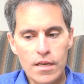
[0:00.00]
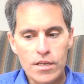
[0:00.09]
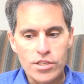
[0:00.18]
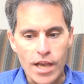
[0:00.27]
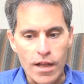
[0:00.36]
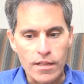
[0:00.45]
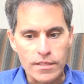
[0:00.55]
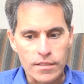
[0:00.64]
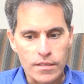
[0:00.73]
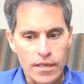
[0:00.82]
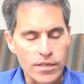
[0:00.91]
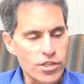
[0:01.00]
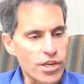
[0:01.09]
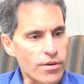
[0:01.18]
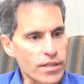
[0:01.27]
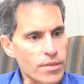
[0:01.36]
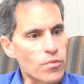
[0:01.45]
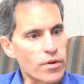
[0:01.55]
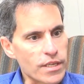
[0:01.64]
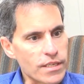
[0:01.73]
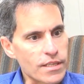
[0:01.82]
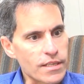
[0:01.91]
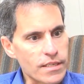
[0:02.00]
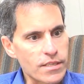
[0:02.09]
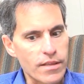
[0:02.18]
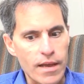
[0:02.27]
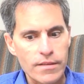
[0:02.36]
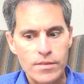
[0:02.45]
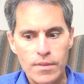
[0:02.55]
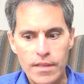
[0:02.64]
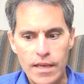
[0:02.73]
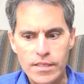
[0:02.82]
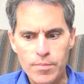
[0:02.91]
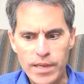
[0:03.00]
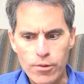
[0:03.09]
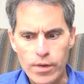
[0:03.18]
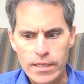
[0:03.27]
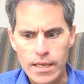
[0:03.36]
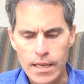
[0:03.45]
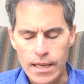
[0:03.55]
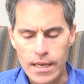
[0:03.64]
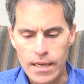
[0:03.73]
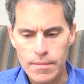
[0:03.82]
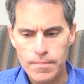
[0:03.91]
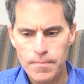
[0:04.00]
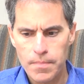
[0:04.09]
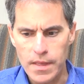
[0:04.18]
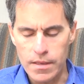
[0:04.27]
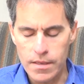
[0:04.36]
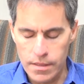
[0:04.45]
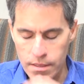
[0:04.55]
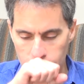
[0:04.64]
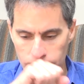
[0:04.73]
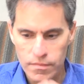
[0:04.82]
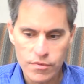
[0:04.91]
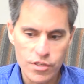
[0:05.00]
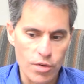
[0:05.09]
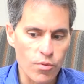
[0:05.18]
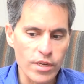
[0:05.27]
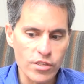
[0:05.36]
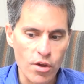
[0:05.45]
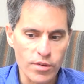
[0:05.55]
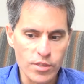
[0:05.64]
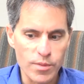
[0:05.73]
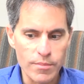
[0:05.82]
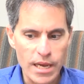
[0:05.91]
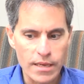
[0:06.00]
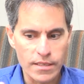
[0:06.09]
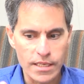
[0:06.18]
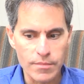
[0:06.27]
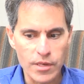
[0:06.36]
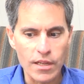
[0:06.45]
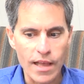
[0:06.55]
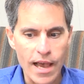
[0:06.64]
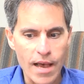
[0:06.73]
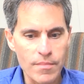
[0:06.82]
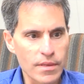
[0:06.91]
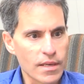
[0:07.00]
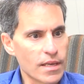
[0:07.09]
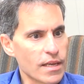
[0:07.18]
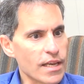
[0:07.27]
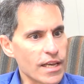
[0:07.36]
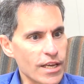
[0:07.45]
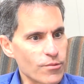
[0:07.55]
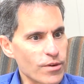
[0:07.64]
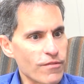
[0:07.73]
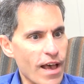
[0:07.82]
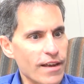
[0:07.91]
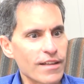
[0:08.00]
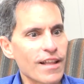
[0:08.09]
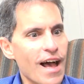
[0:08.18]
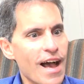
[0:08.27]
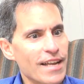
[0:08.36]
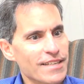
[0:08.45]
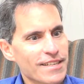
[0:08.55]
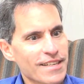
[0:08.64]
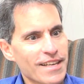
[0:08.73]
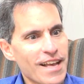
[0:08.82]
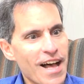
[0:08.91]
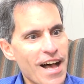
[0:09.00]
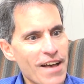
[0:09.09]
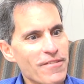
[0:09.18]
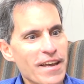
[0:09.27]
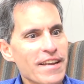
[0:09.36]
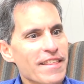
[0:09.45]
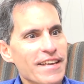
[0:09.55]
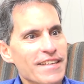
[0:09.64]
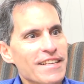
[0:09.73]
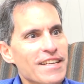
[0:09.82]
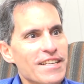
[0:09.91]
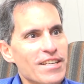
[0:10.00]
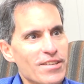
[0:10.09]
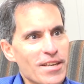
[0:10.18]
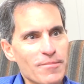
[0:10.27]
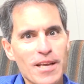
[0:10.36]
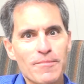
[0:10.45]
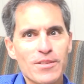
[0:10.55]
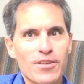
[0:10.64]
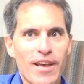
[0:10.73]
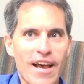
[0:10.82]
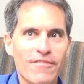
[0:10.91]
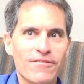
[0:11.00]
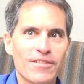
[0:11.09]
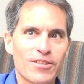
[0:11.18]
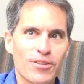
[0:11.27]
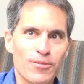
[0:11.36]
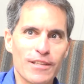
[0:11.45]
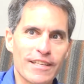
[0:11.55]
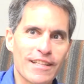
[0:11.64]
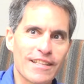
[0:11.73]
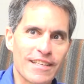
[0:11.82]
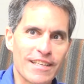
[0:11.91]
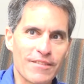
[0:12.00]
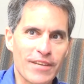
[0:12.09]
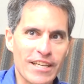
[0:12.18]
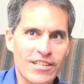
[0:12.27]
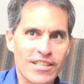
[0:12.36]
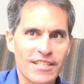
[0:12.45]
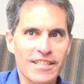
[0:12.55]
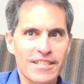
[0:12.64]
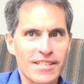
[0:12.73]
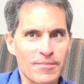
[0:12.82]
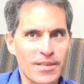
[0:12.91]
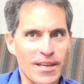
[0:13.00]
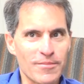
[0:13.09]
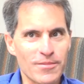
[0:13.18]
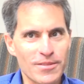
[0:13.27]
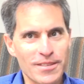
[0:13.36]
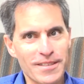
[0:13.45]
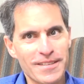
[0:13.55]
shell and sharing them more easily. So that's a big one. SharePoint's always been about team collab, and we've had a lot. If anything, sometimes you have too little innovation, and sometimes